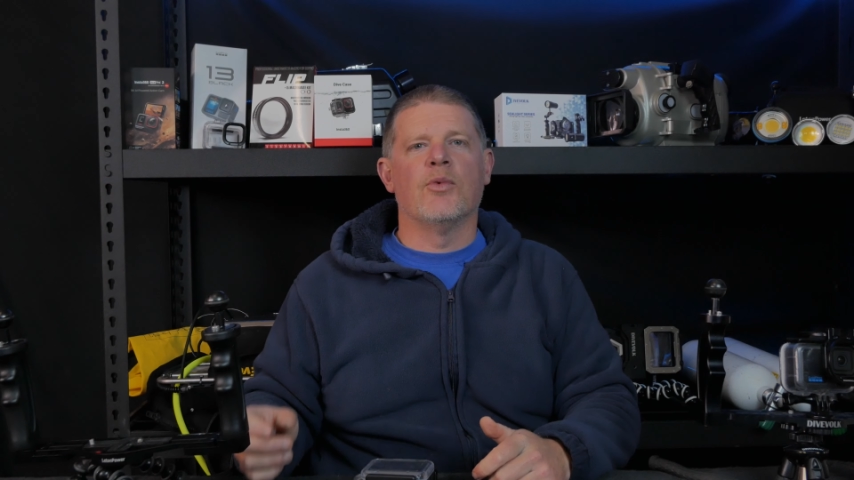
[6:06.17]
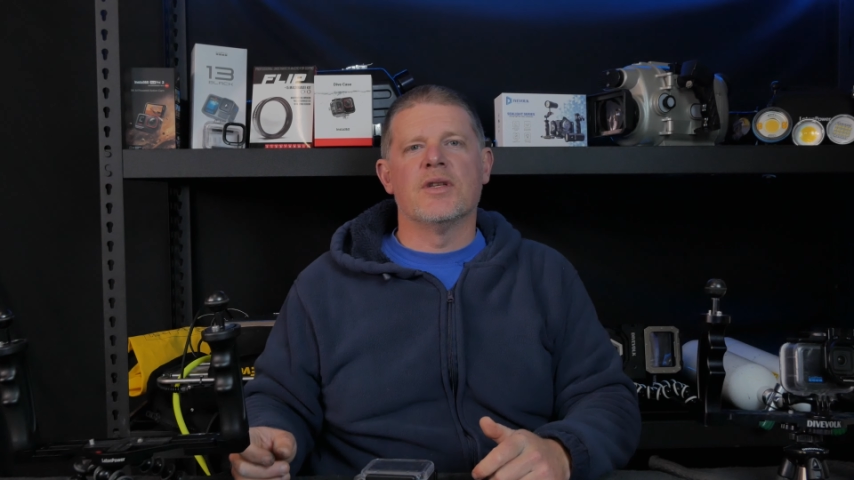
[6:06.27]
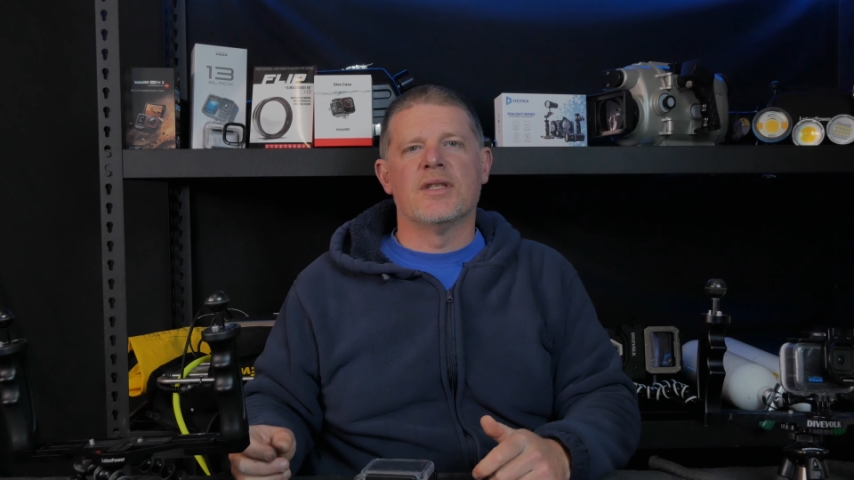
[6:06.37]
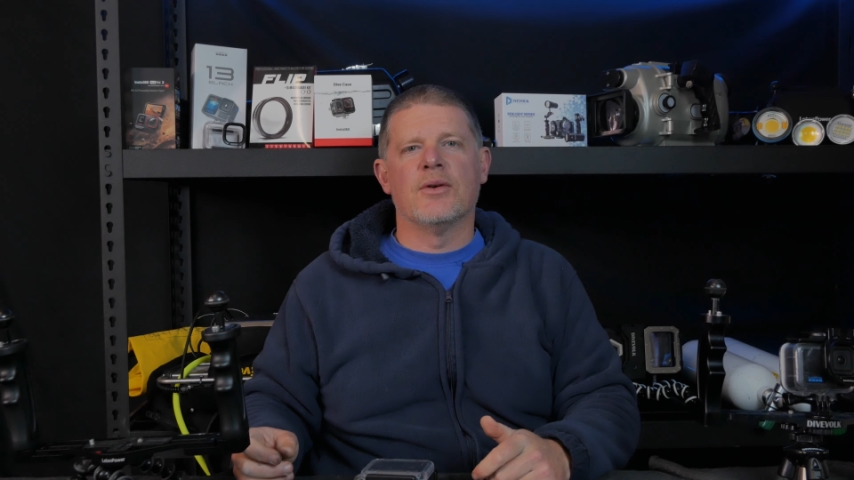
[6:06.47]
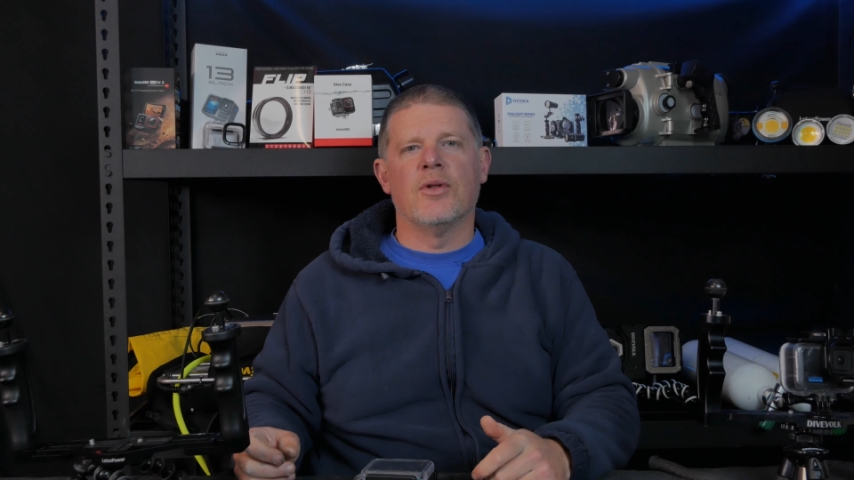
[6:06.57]
with a
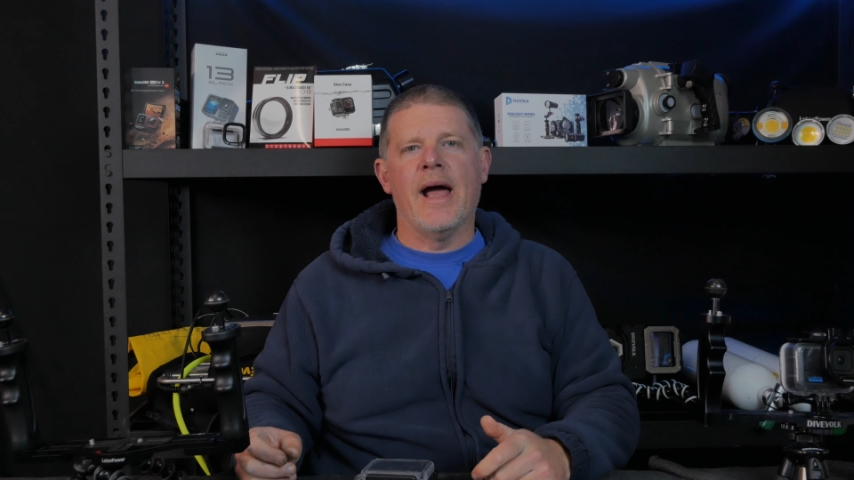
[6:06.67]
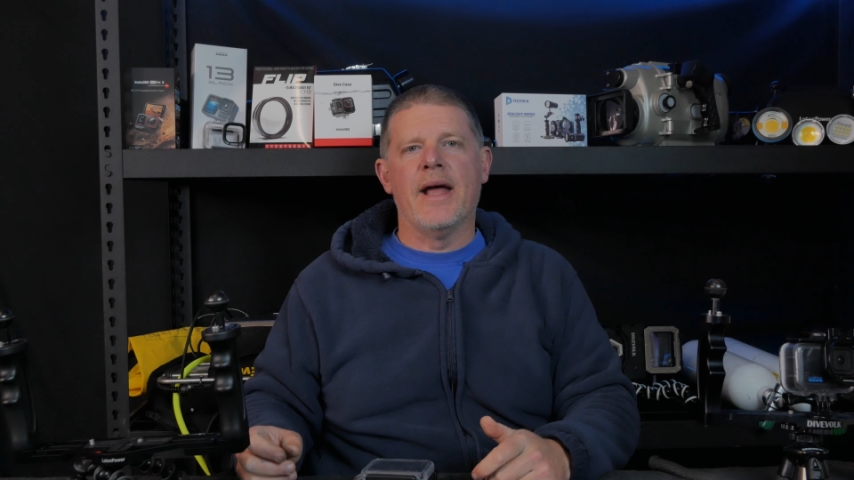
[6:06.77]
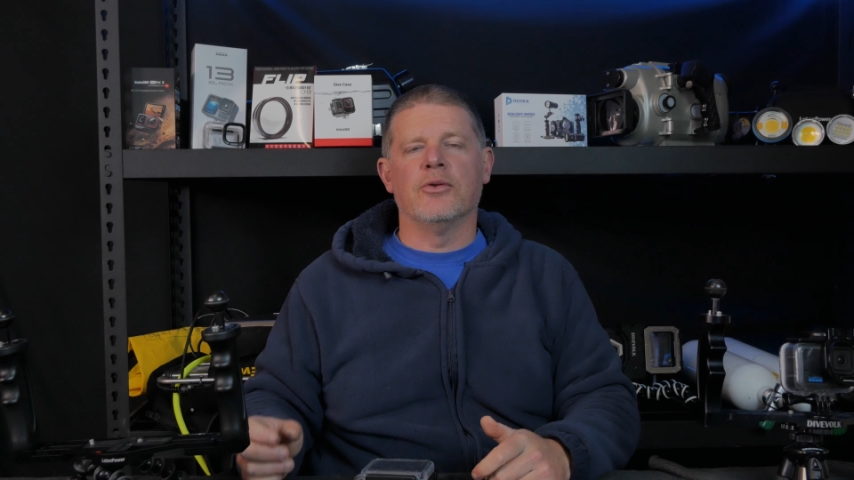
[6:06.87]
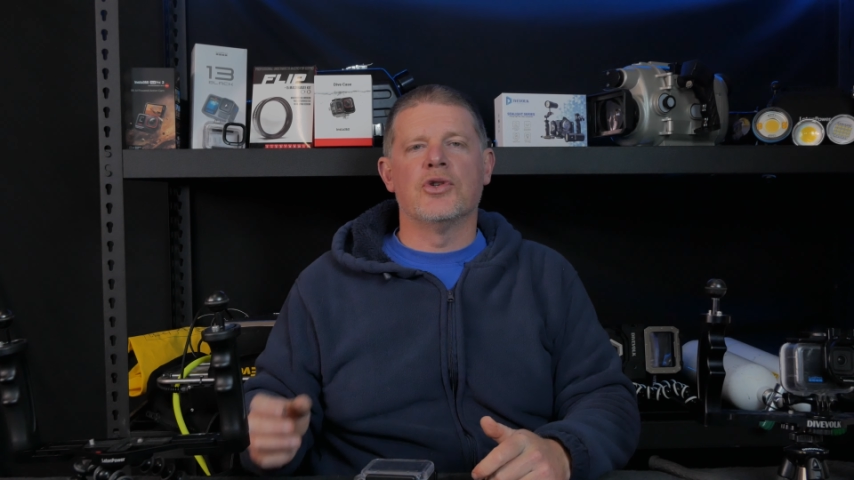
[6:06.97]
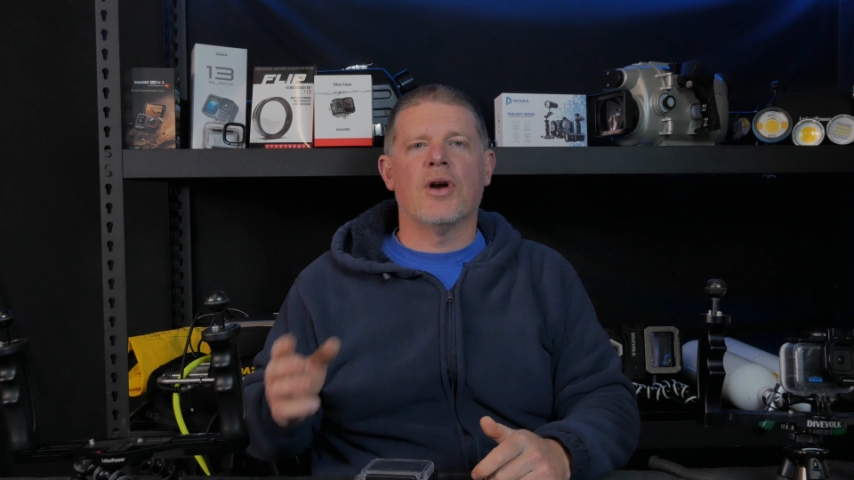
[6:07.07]
single
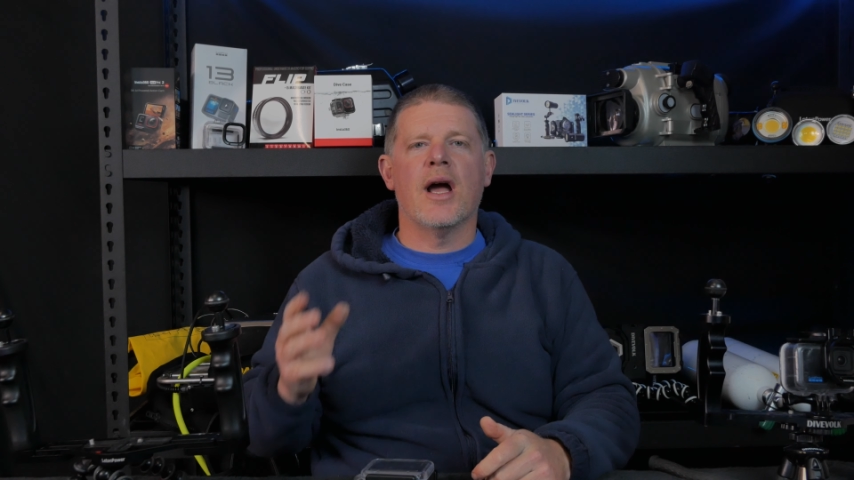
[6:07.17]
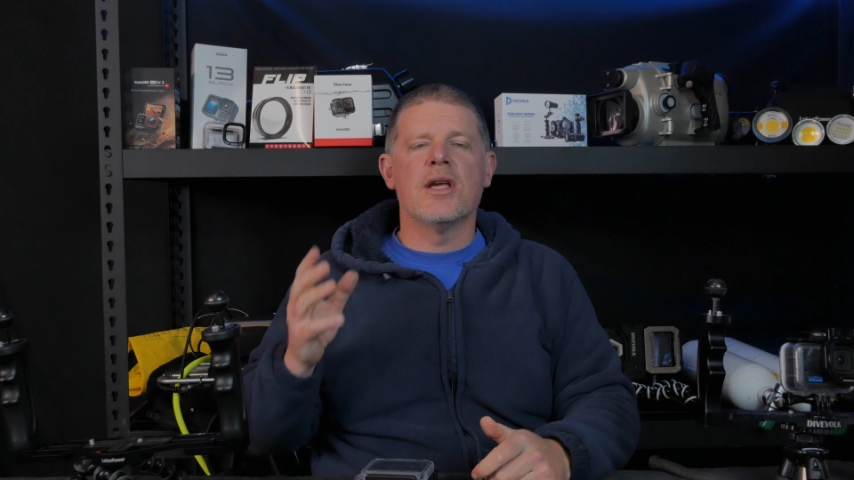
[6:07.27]
handled tray.